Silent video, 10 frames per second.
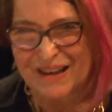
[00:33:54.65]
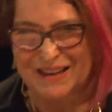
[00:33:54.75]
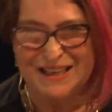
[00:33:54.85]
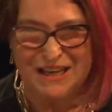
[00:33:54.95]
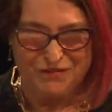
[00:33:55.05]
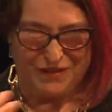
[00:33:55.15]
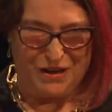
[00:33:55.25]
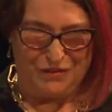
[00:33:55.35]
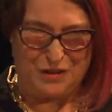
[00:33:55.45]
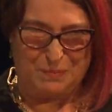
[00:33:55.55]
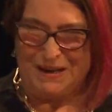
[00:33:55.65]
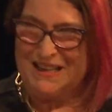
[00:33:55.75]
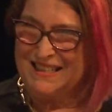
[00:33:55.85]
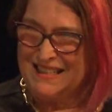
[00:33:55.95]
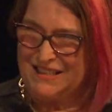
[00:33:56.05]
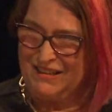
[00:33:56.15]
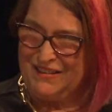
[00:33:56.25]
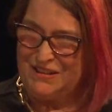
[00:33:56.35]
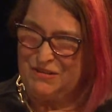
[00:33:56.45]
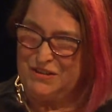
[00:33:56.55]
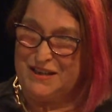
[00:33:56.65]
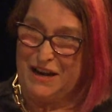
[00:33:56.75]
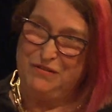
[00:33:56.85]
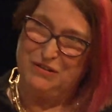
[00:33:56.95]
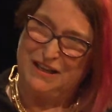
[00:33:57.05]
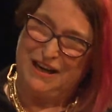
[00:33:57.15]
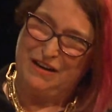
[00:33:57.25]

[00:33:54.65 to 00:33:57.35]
I leave enough space inside the sort of scaffolding.